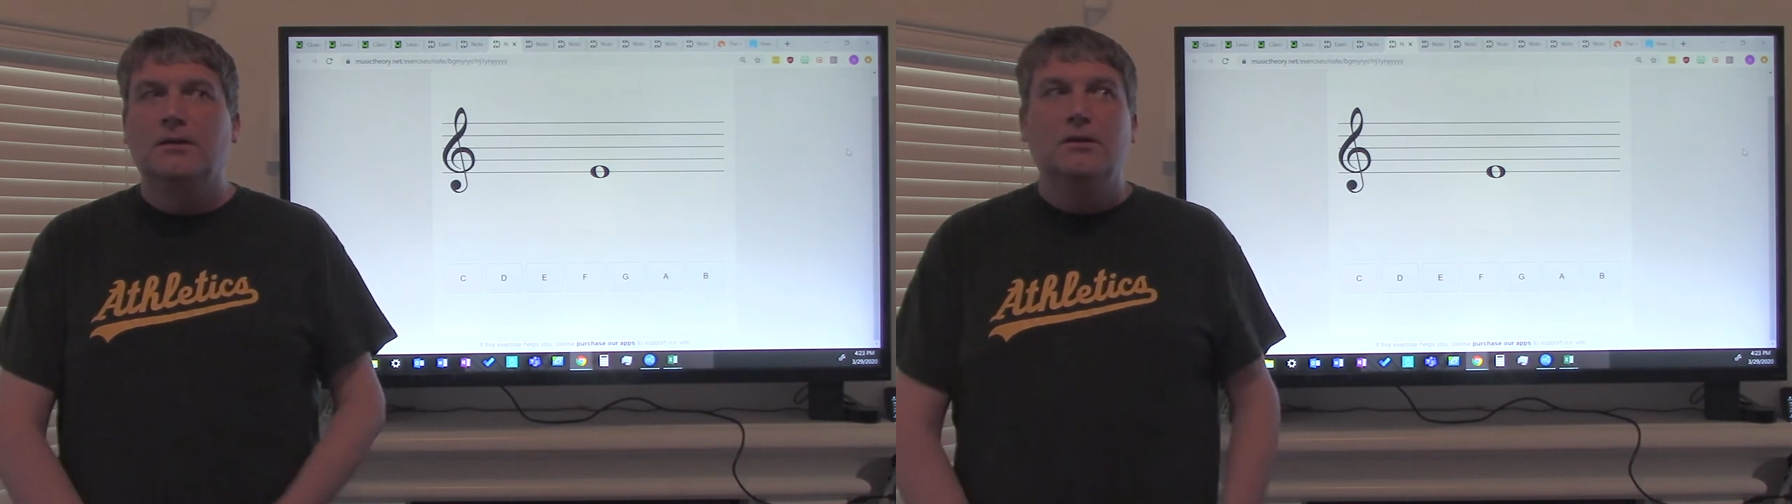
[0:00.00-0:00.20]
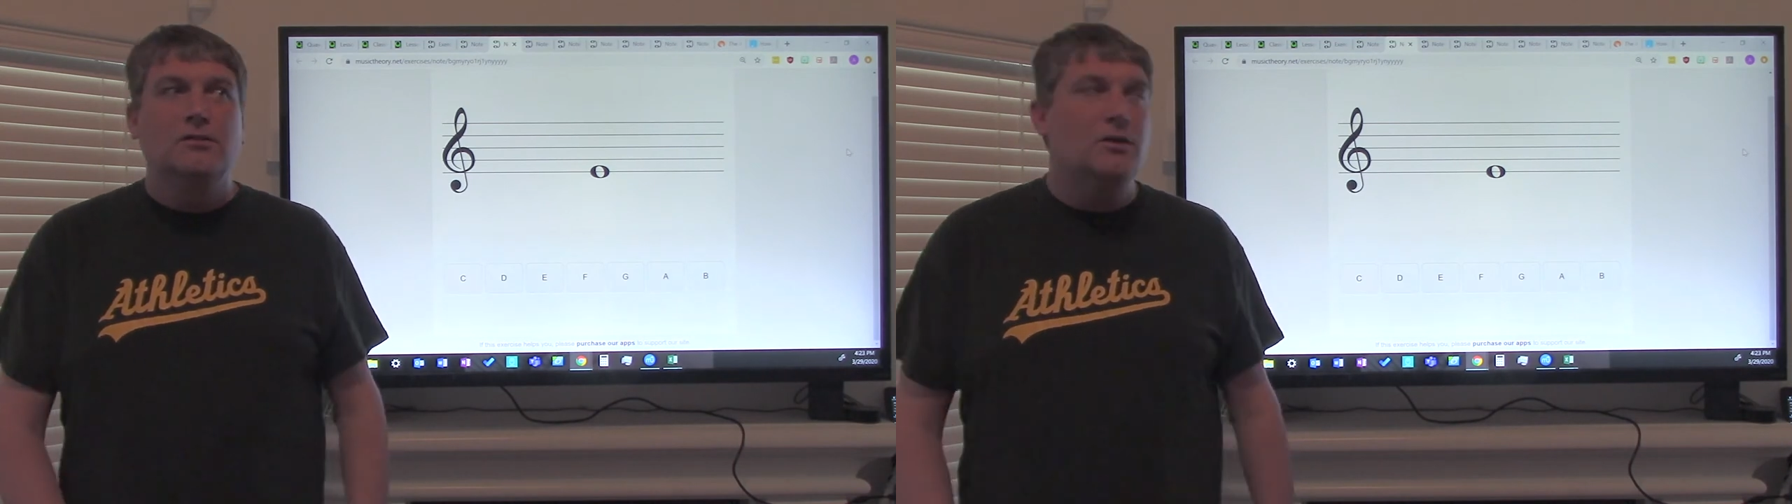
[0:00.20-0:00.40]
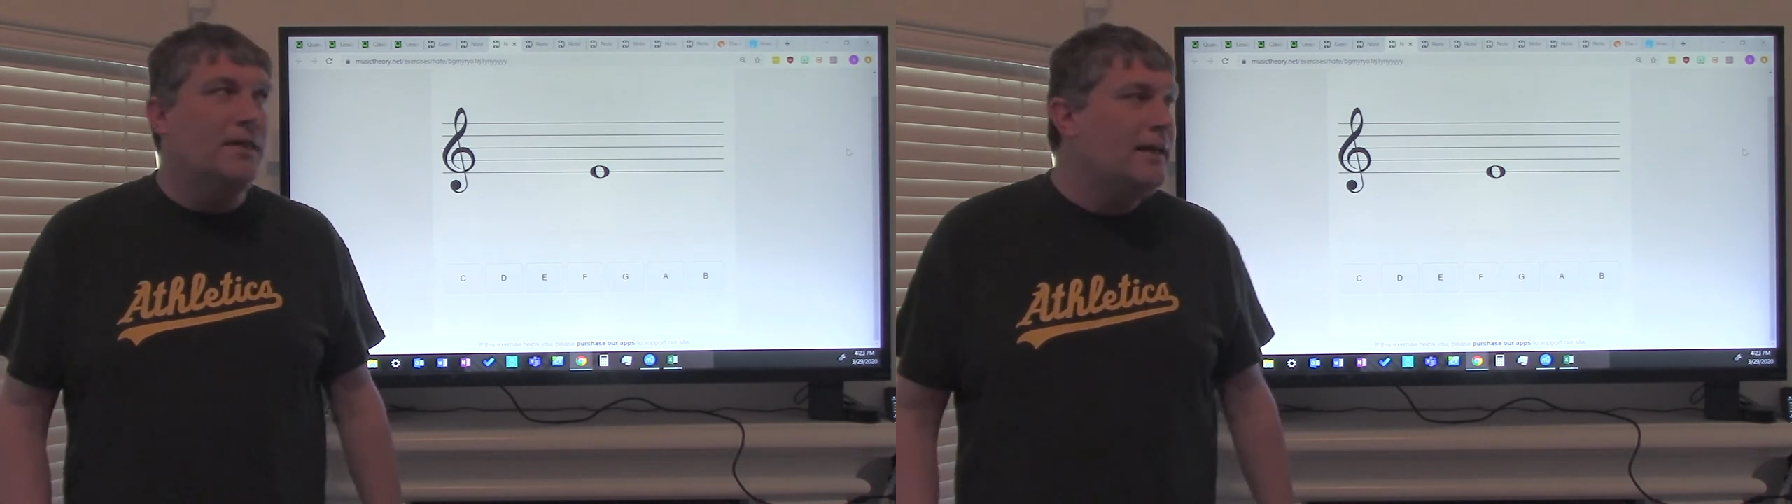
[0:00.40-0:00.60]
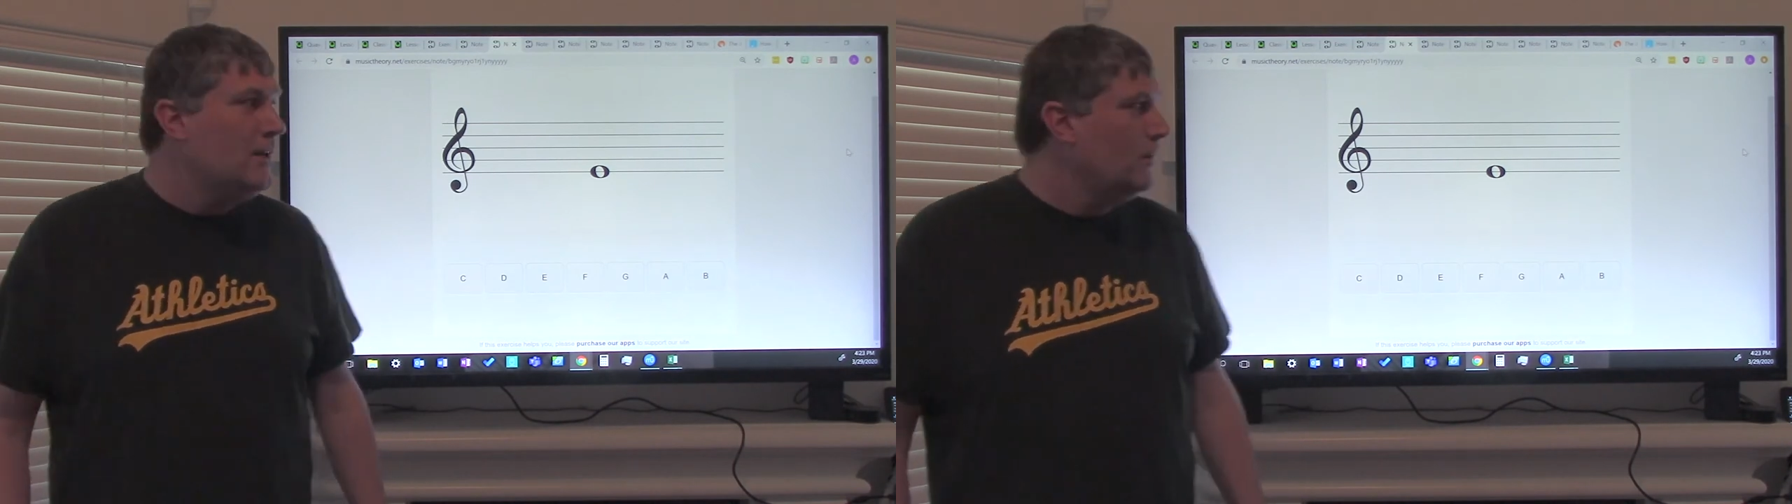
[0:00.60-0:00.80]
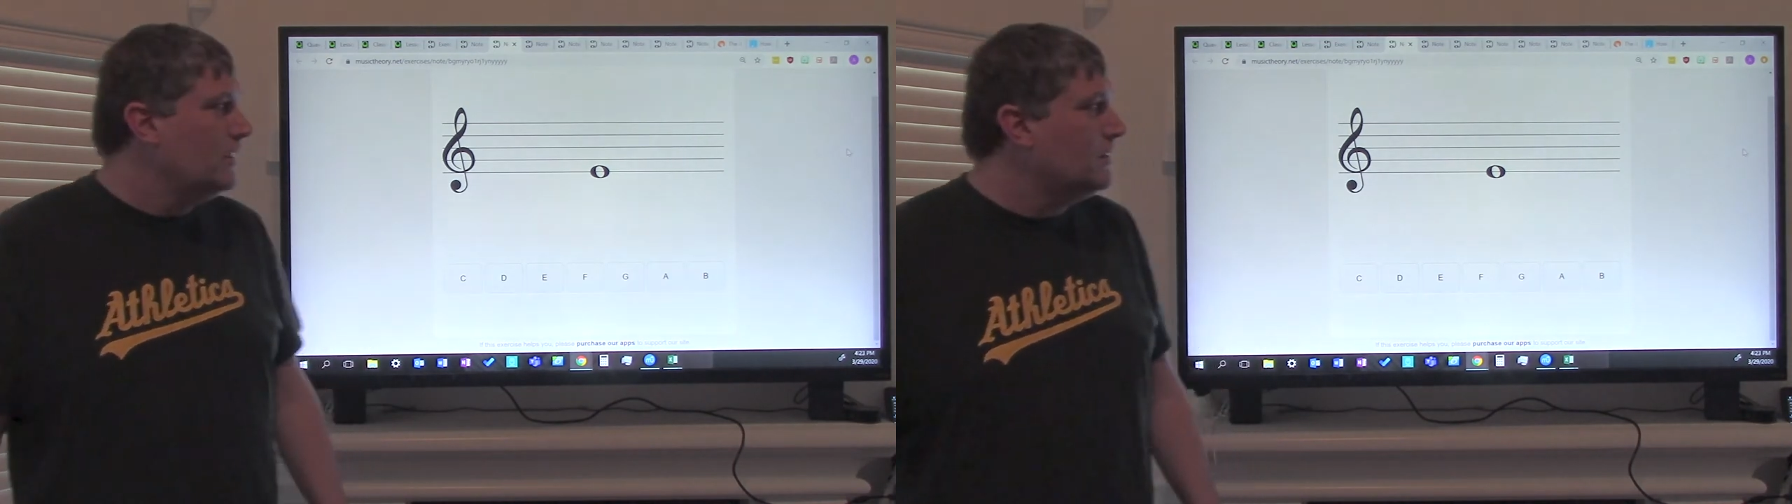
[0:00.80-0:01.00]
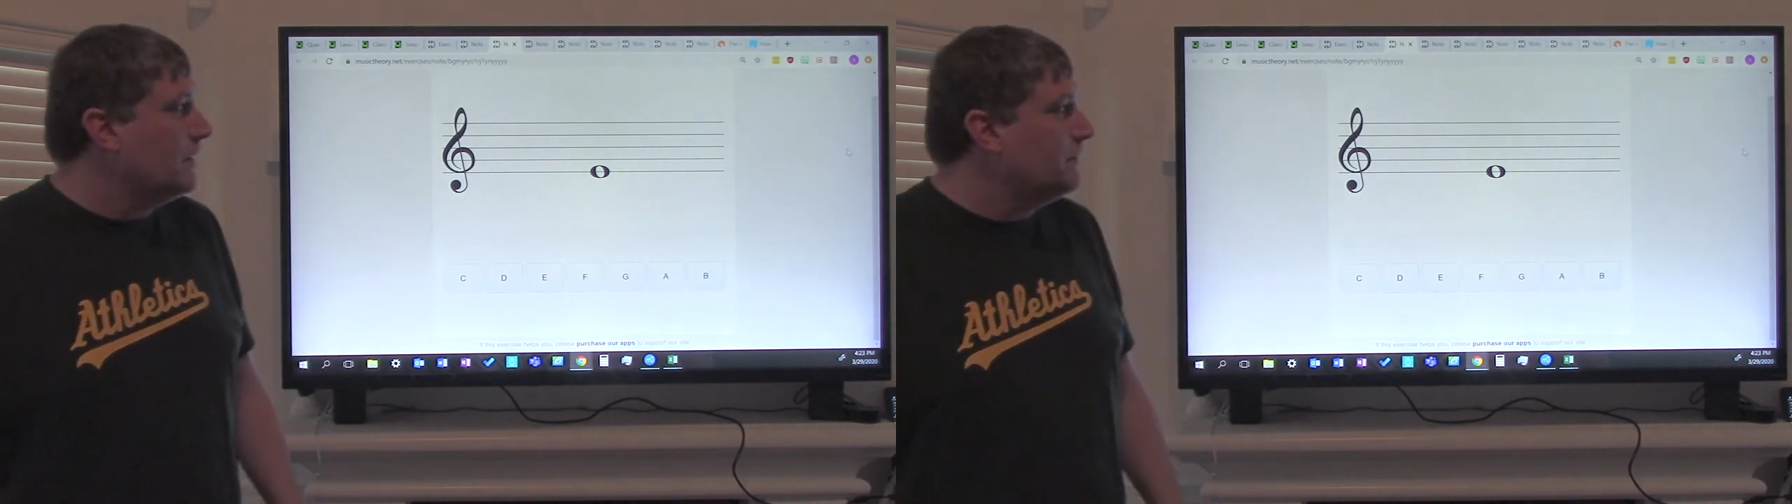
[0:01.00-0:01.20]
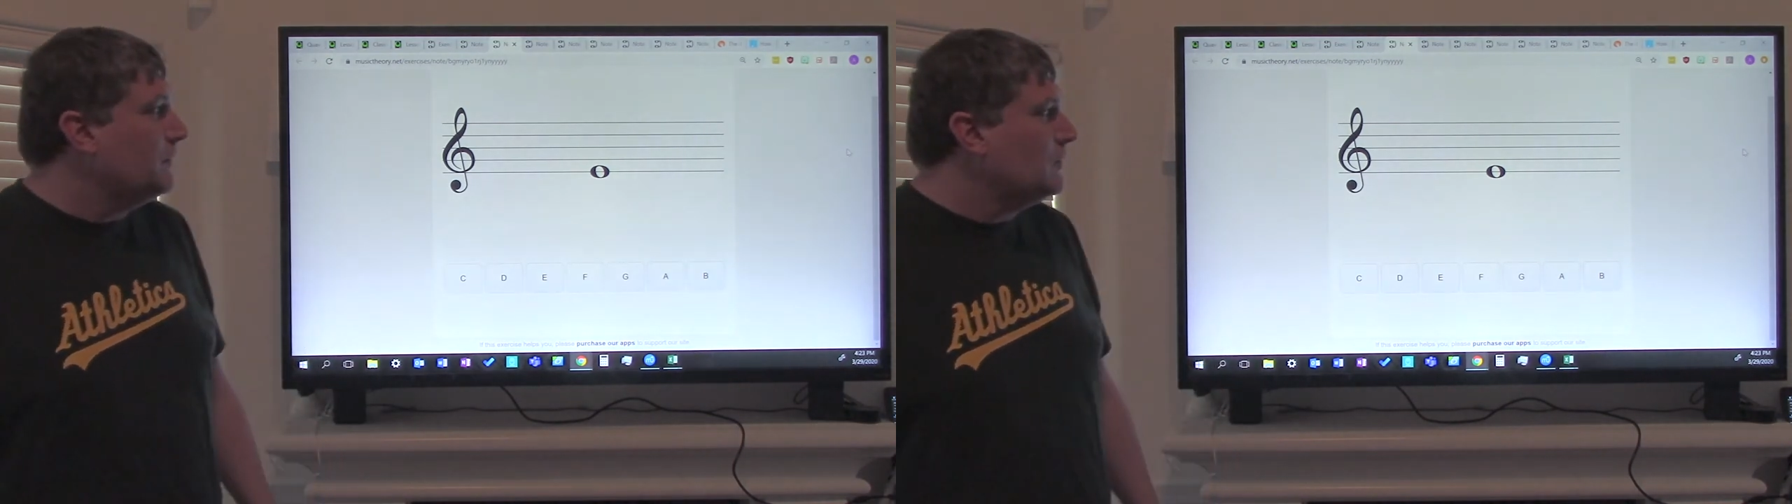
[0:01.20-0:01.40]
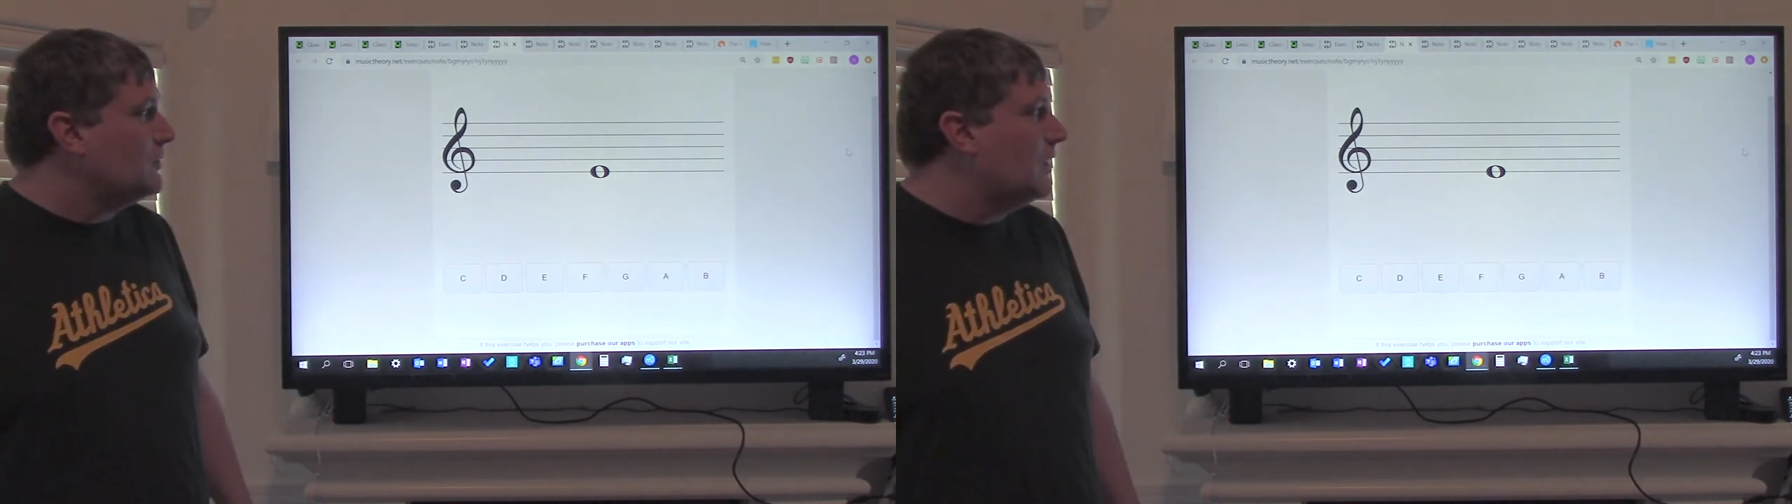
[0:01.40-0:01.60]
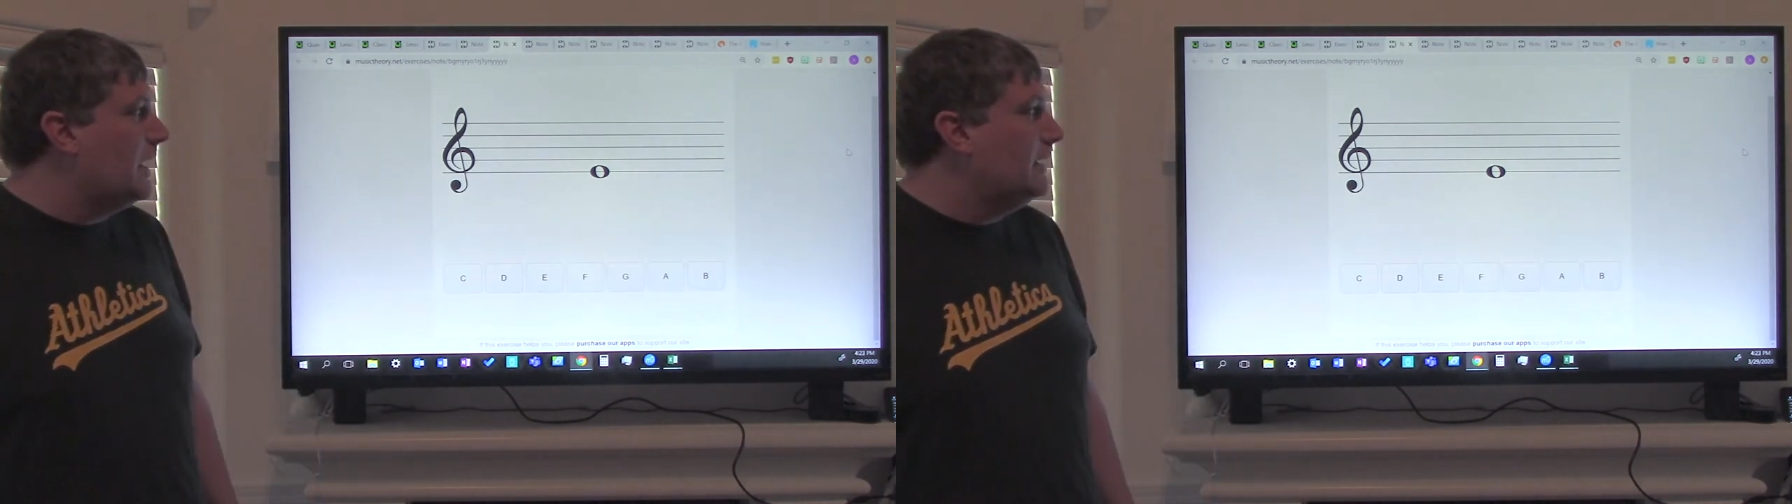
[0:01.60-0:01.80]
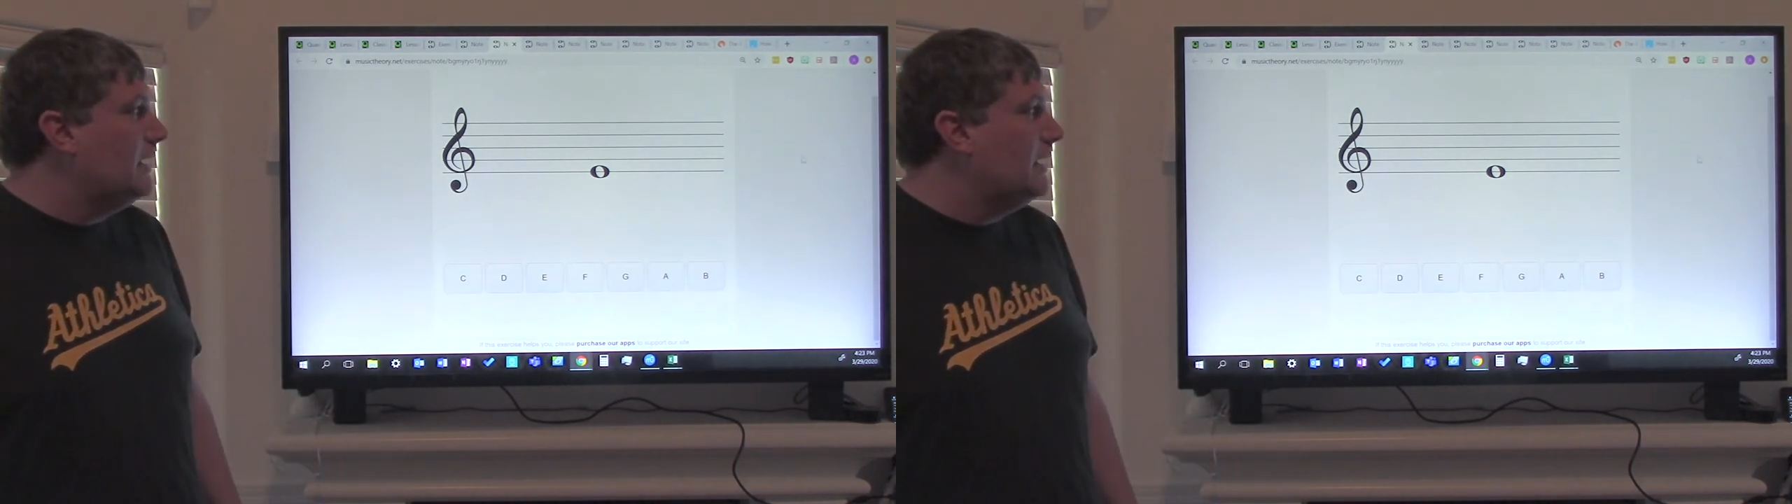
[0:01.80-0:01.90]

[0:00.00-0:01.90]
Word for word: So that note is on the first line,